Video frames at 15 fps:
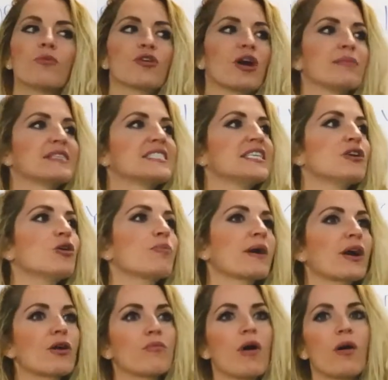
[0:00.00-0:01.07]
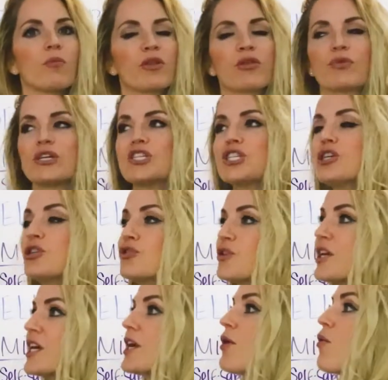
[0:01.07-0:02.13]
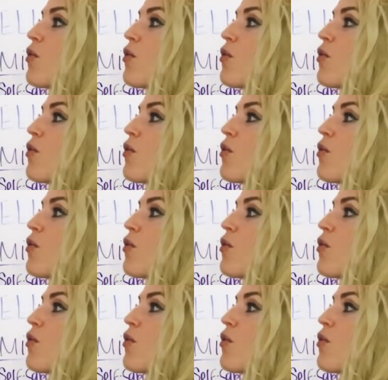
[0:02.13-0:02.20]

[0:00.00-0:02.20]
or I'm a single parent mom with three children